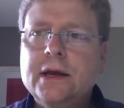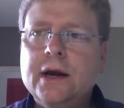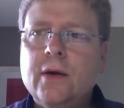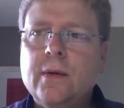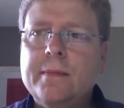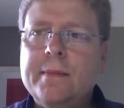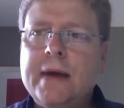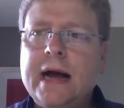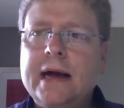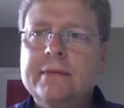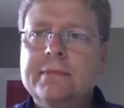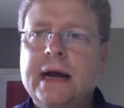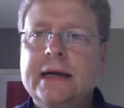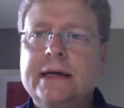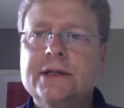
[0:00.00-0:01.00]

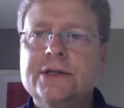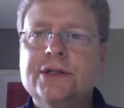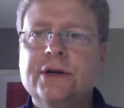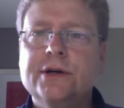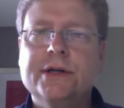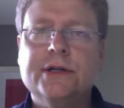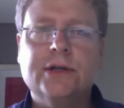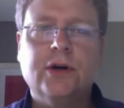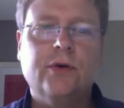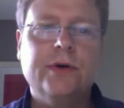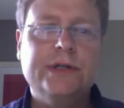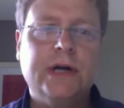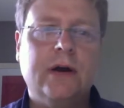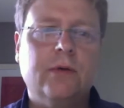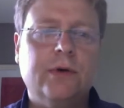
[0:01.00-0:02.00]
my concern is
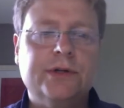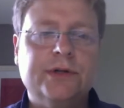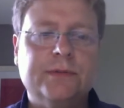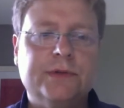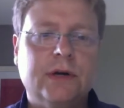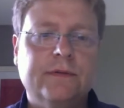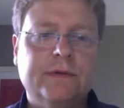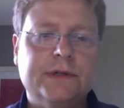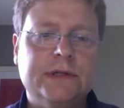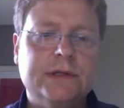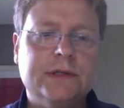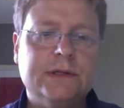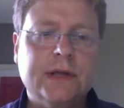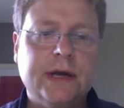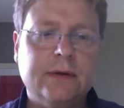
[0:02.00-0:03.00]
always in our worship
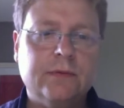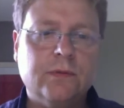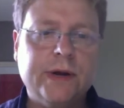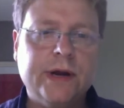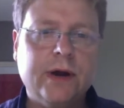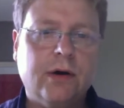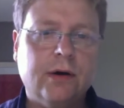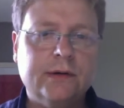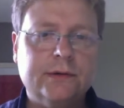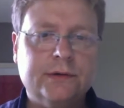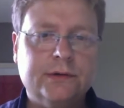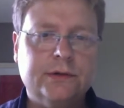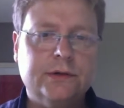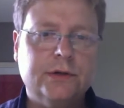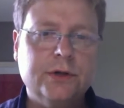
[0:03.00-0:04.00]
services that we are
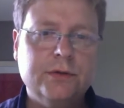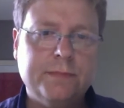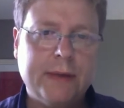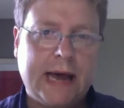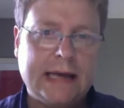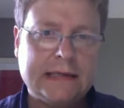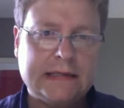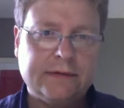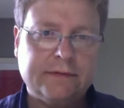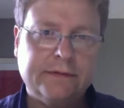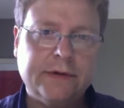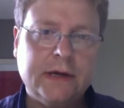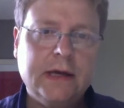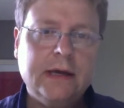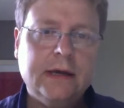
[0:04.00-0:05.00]
too passive.
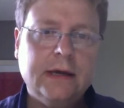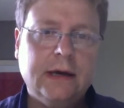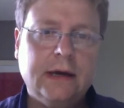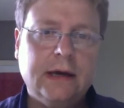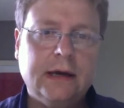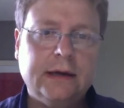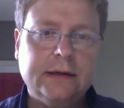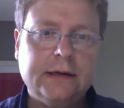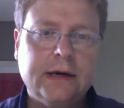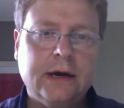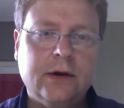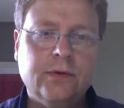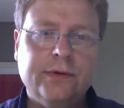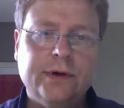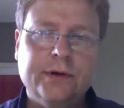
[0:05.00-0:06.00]

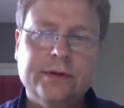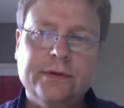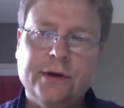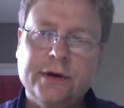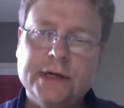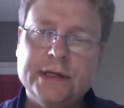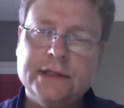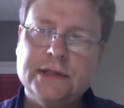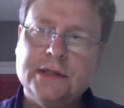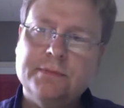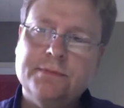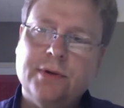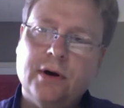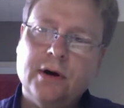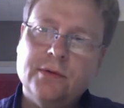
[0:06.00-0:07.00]
There is the
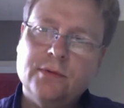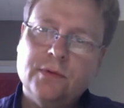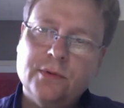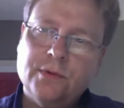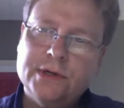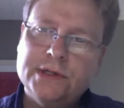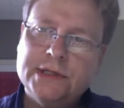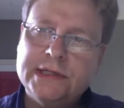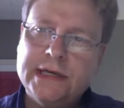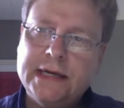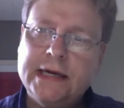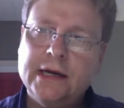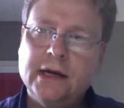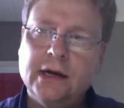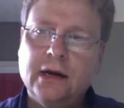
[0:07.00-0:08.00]
part where we're
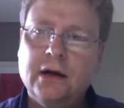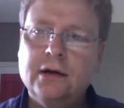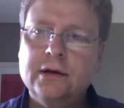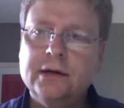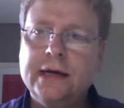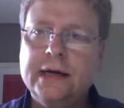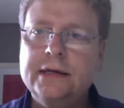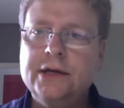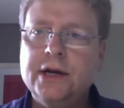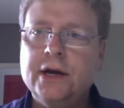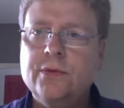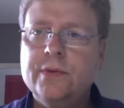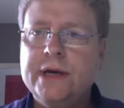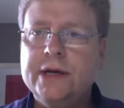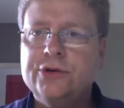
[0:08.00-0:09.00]
singing along, and
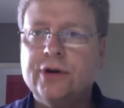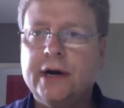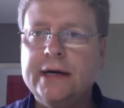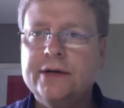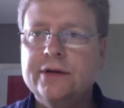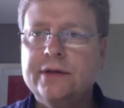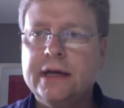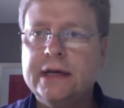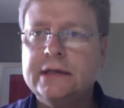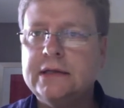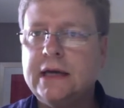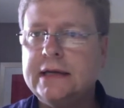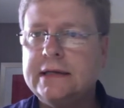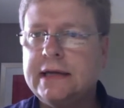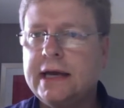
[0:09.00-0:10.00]
we can try to do things
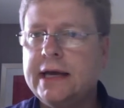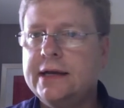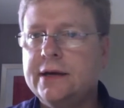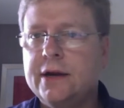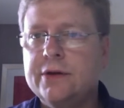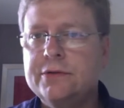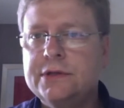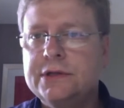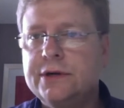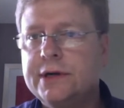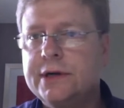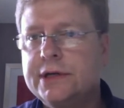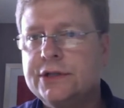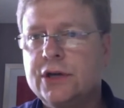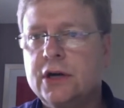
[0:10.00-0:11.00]
like take notes during
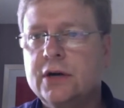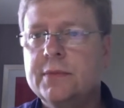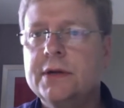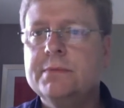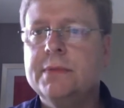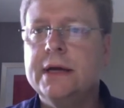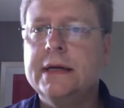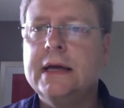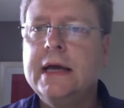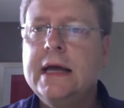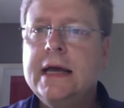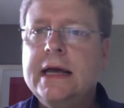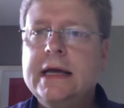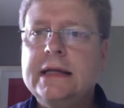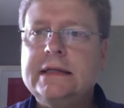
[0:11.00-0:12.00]
a sermon, but
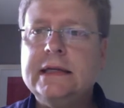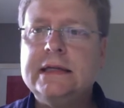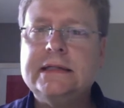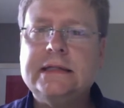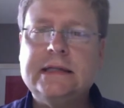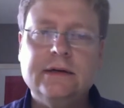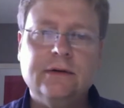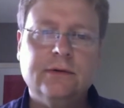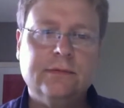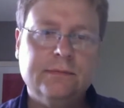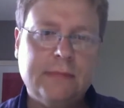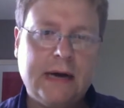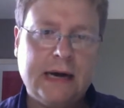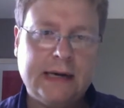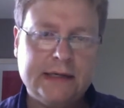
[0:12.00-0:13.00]
it's still,
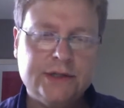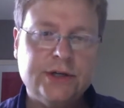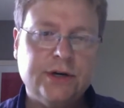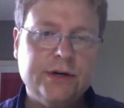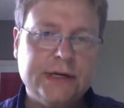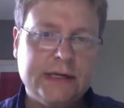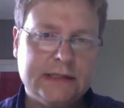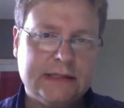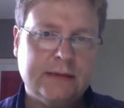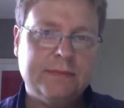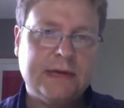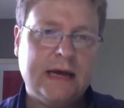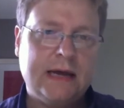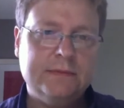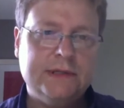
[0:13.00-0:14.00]
my concern is
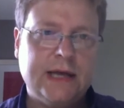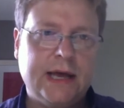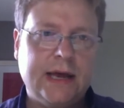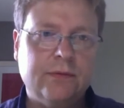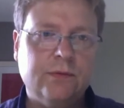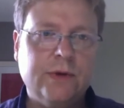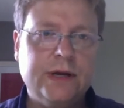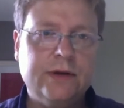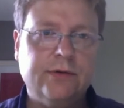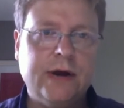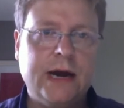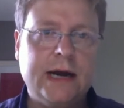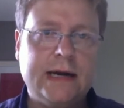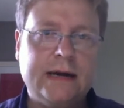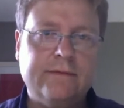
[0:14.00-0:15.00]
sometimes that we
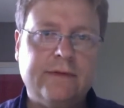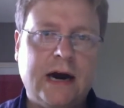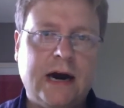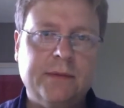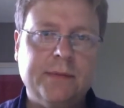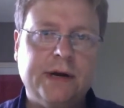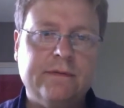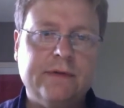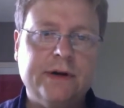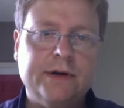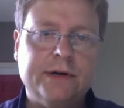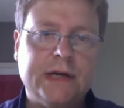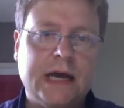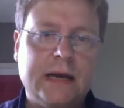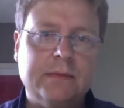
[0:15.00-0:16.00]
create an environment of
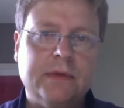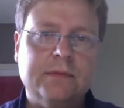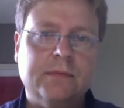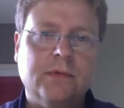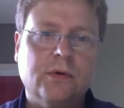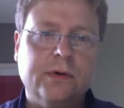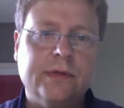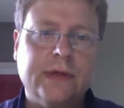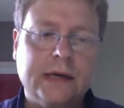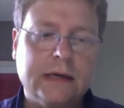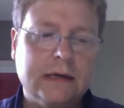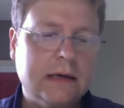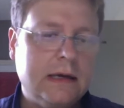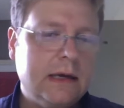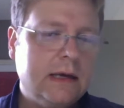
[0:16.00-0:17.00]
entertainment more than
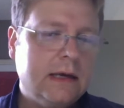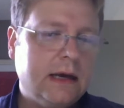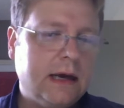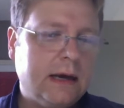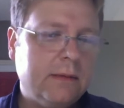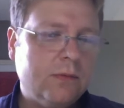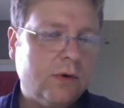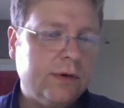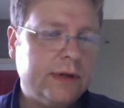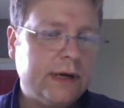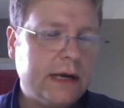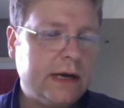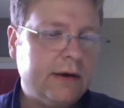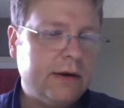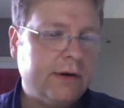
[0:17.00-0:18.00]

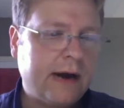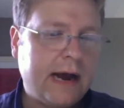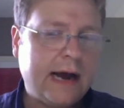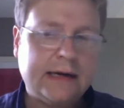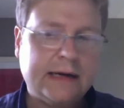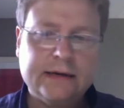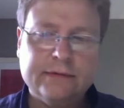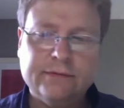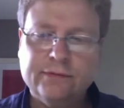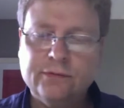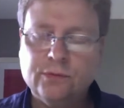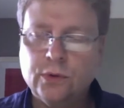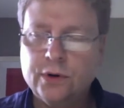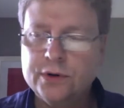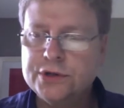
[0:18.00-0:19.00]
interactive
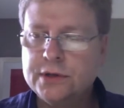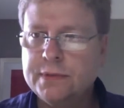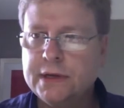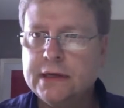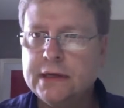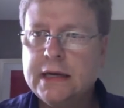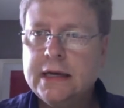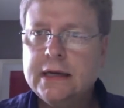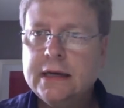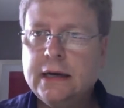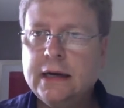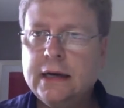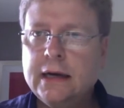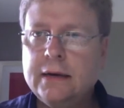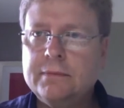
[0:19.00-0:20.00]
worship. And
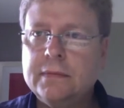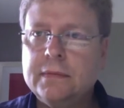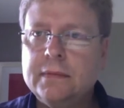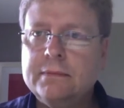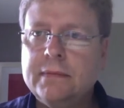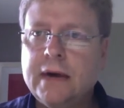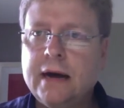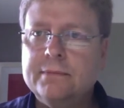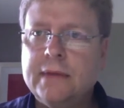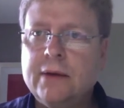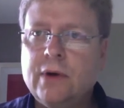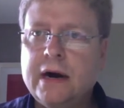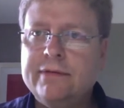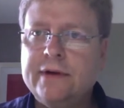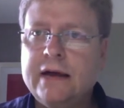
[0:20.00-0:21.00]
my
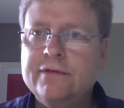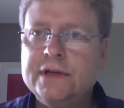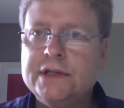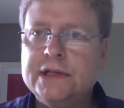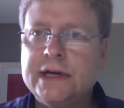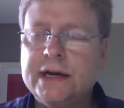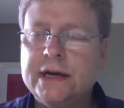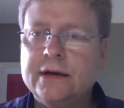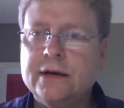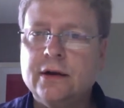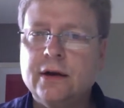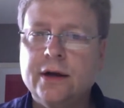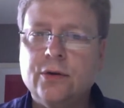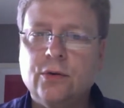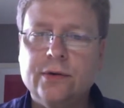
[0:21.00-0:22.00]
wife and I visited
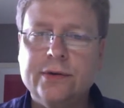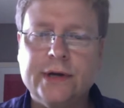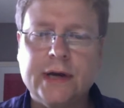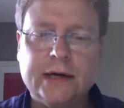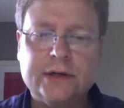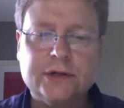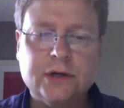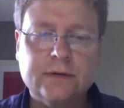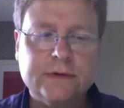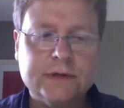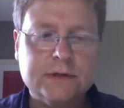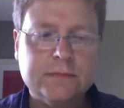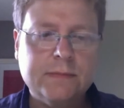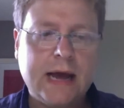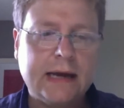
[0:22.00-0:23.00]
an Orthodox
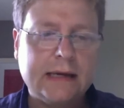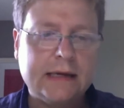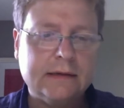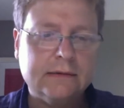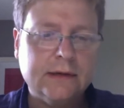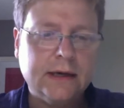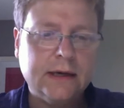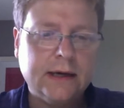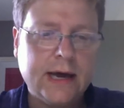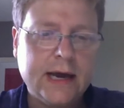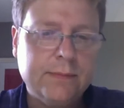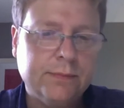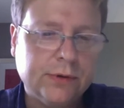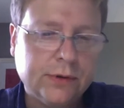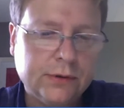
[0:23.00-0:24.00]
service back in
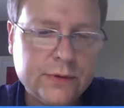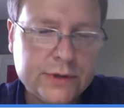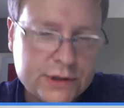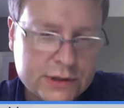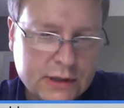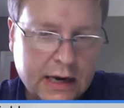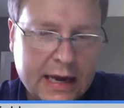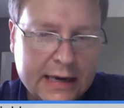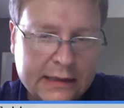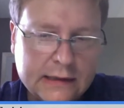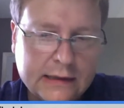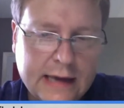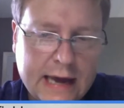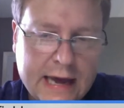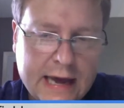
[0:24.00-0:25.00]
April, which, like
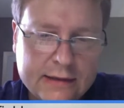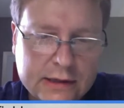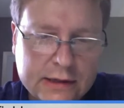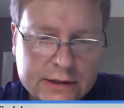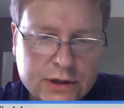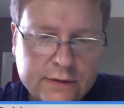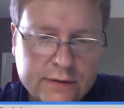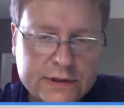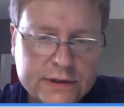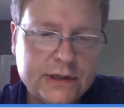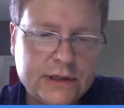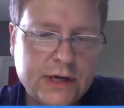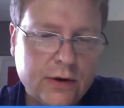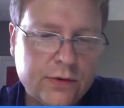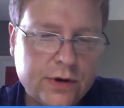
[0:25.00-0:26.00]
a Catholic service,
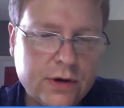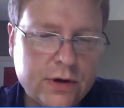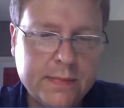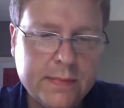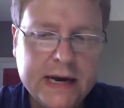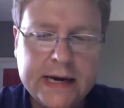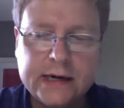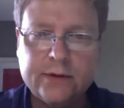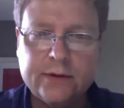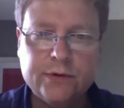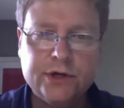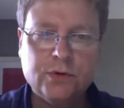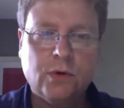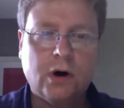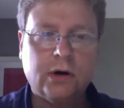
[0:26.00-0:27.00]
immediately when you
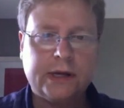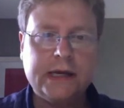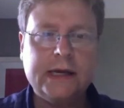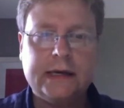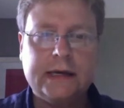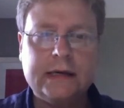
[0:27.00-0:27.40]
walk in,